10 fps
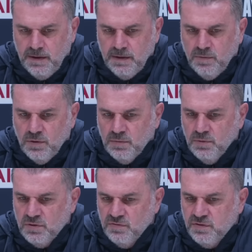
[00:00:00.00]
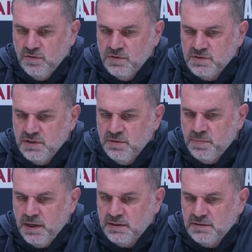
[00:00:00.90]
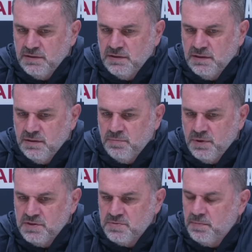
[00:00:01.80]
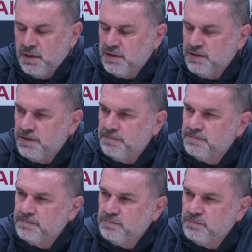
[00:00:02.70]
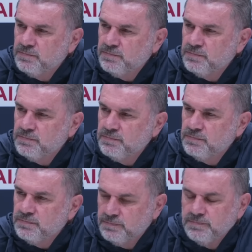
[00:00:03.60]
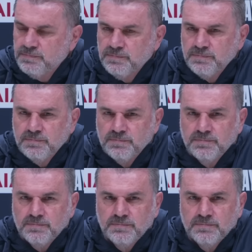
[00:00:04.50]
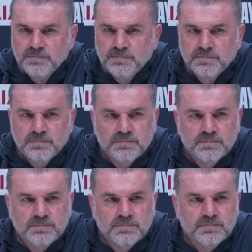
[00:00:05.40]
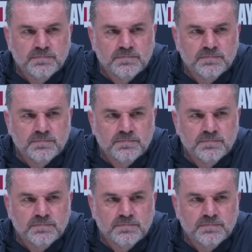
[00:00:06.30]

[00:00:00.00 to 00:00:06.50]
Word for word: Uh, what I'm looking for is an impact, and, uh, has been making that. Okay. Um, back to Ali, please.